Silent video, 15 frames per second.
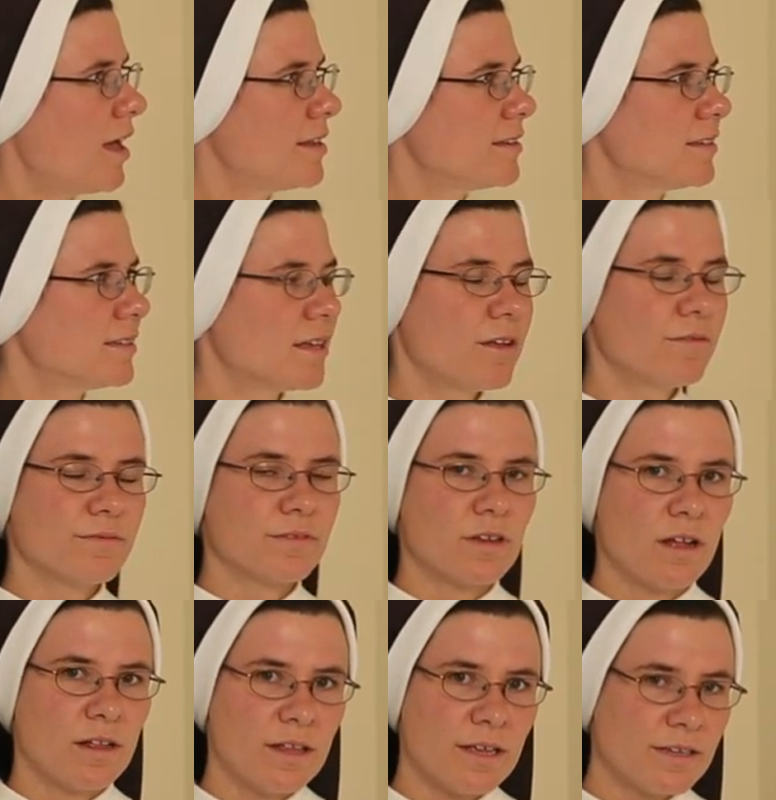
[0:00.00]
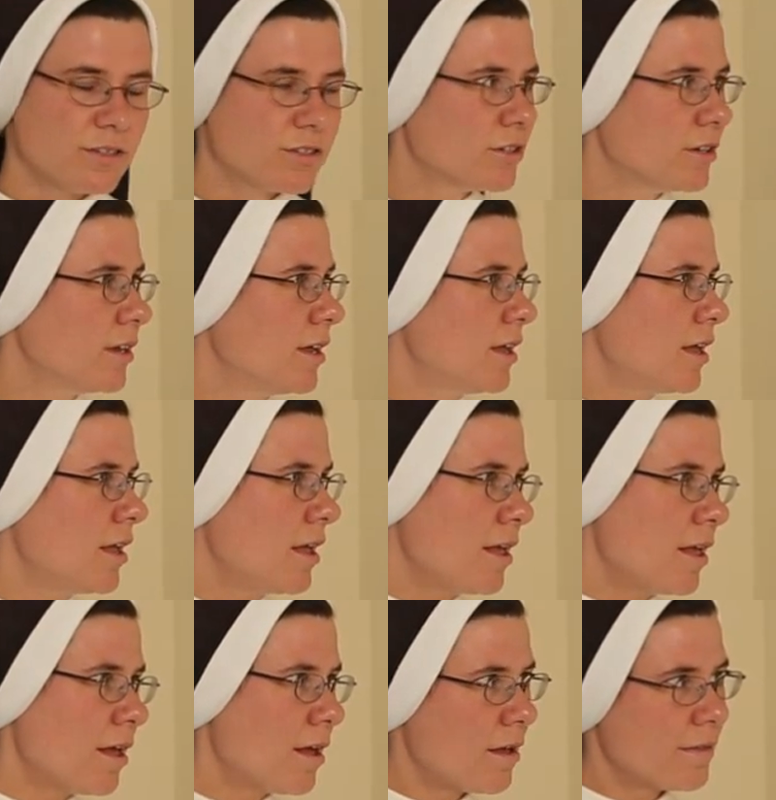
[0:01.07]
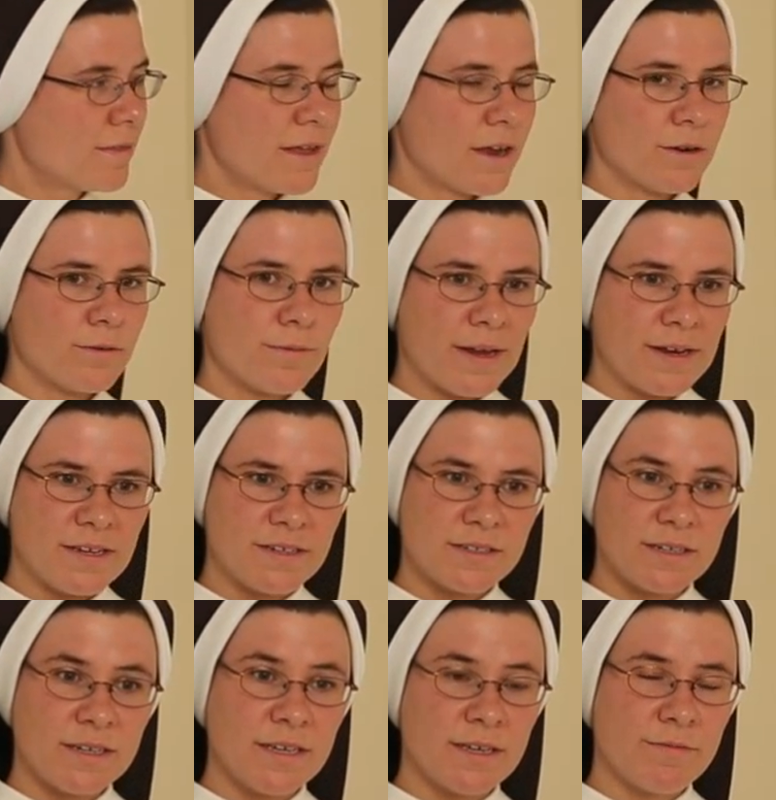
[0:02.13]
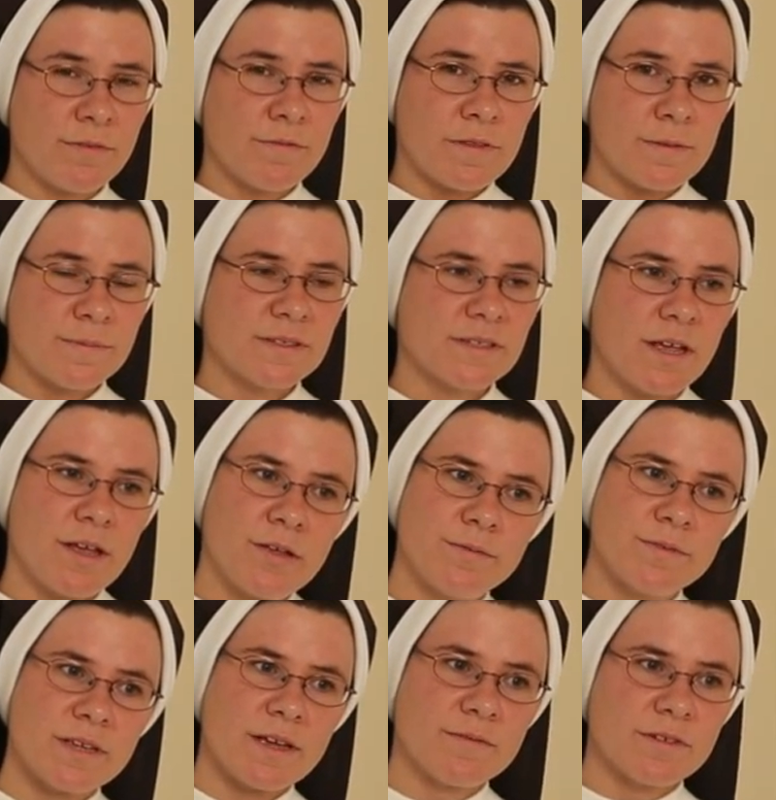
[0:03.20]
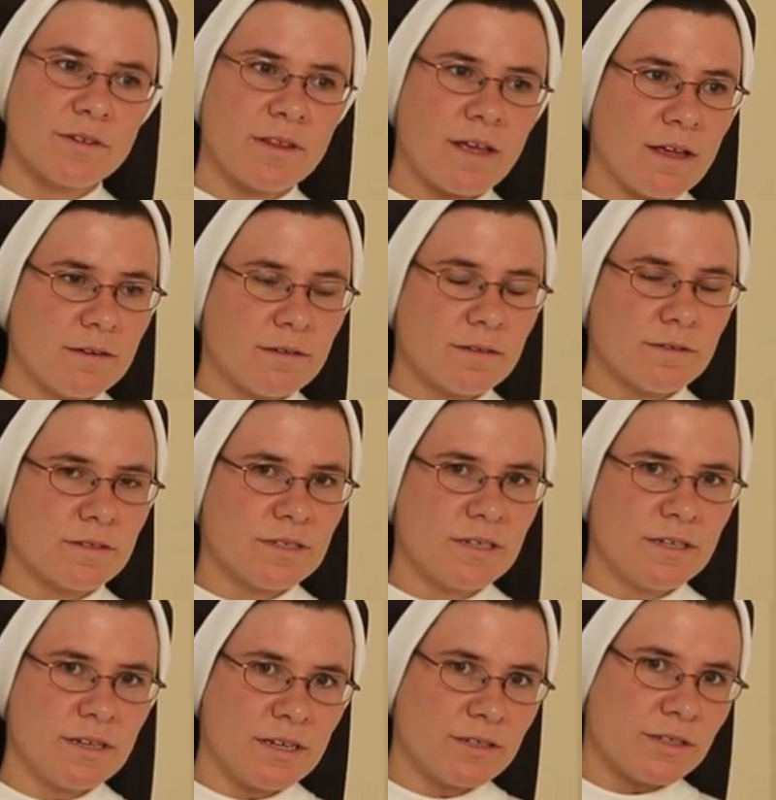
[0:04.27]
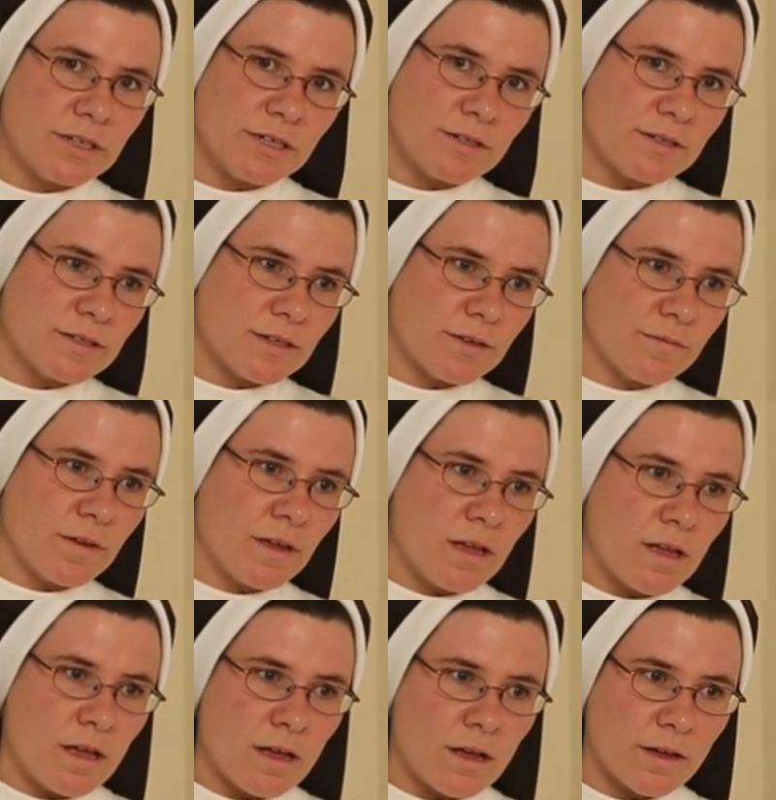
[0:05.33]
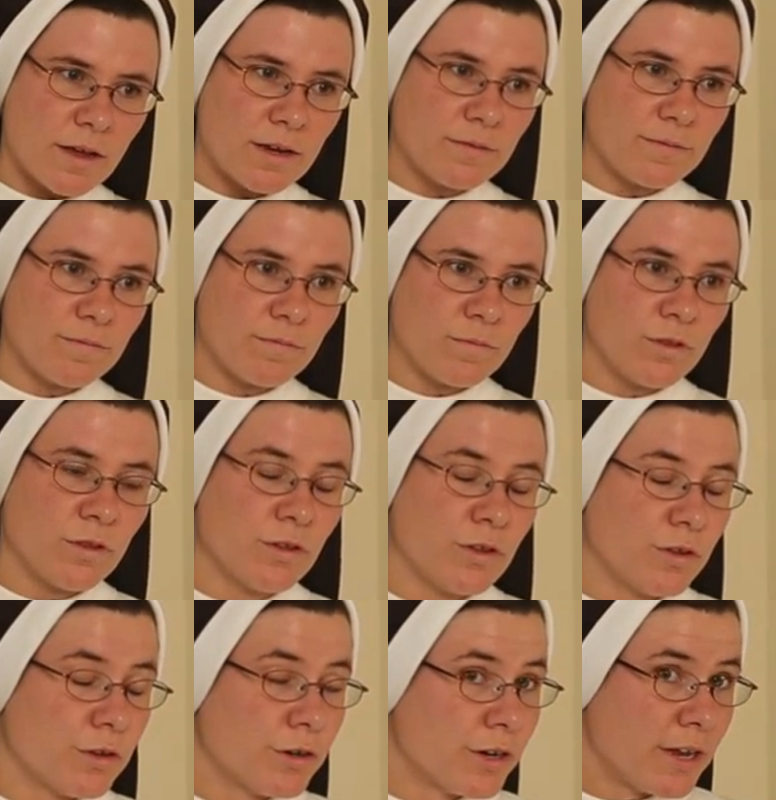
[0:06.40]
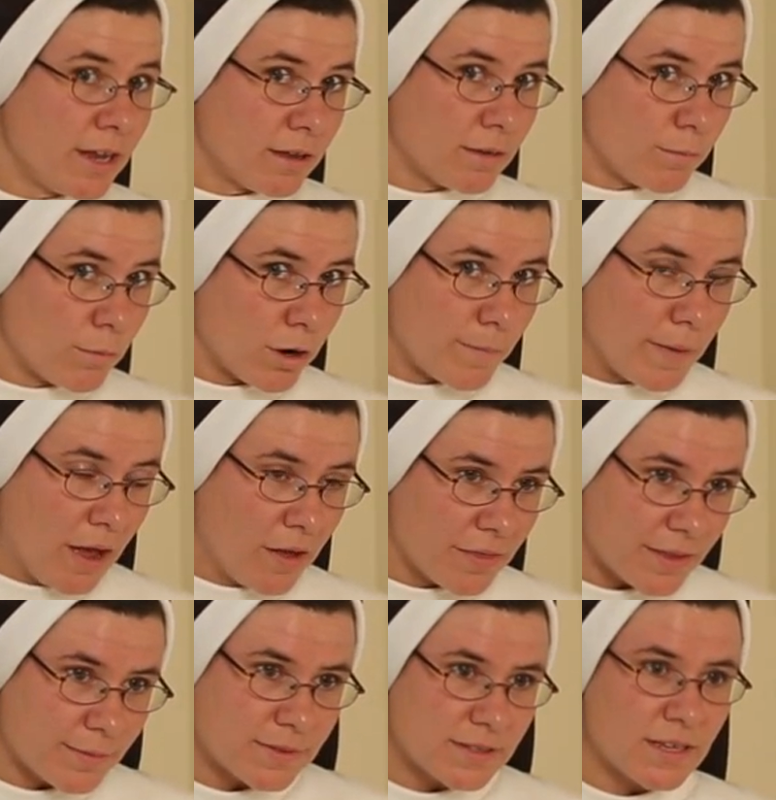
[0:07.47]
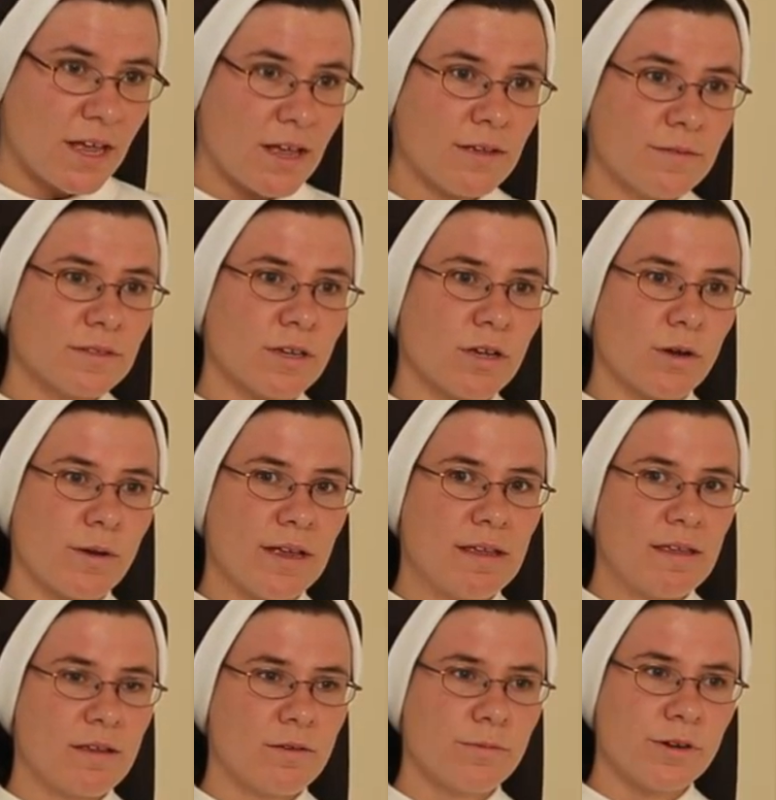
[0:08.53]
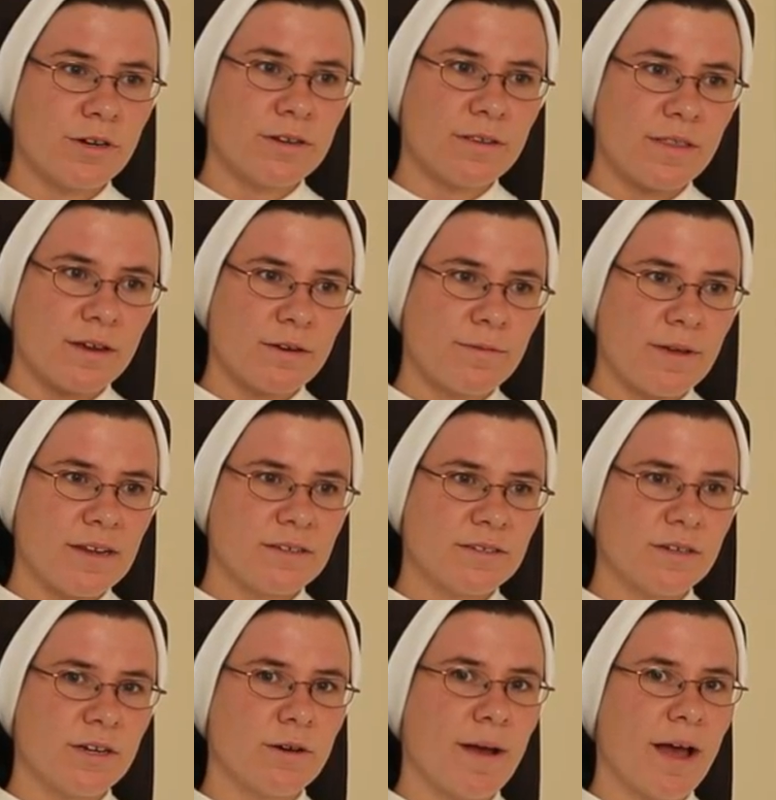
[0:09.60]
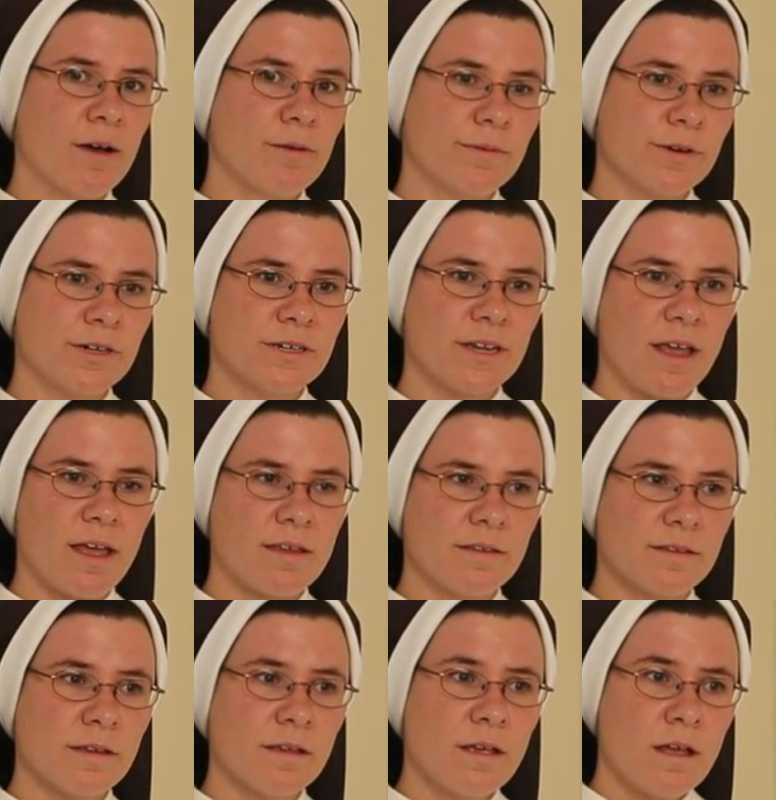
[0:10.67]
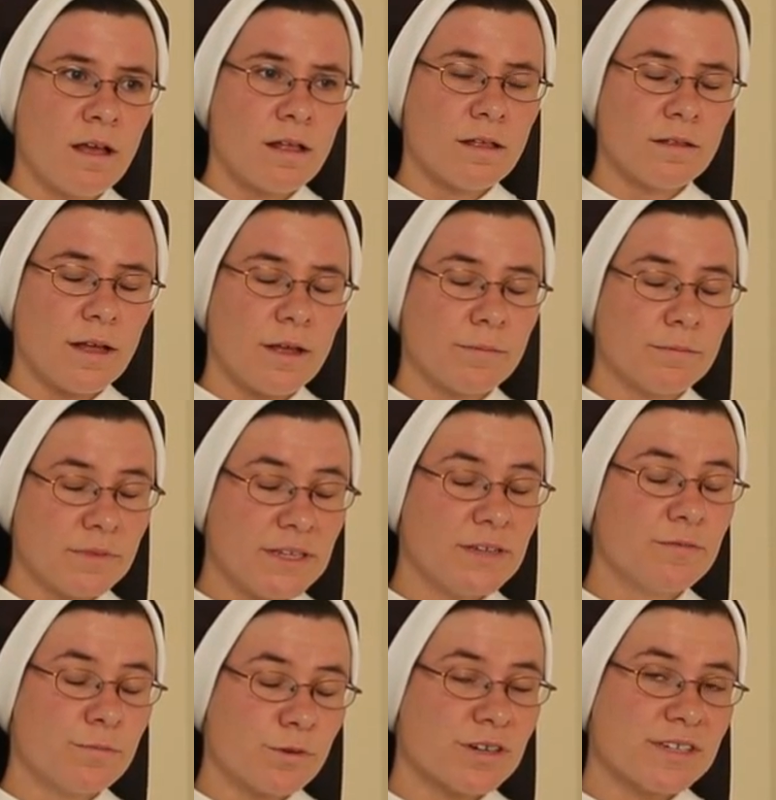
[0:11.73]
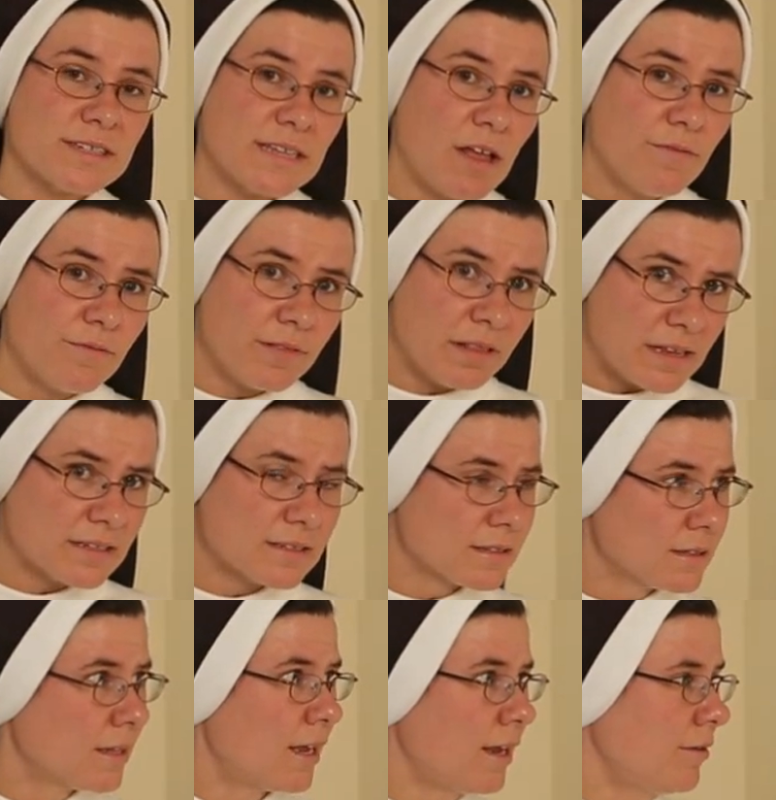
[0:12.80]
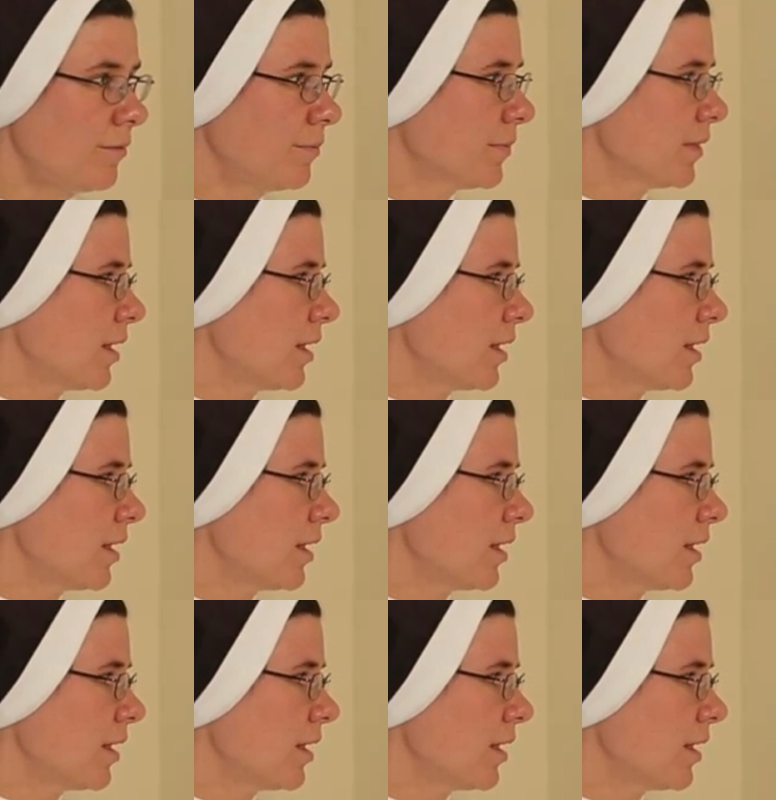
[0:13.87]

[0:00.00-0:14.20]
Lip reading: and self-knowledge. They're ready to give of themselves after that, those teenage years of kind of learning more about themselves and going inward. They're ready to go outward and live more selflessly.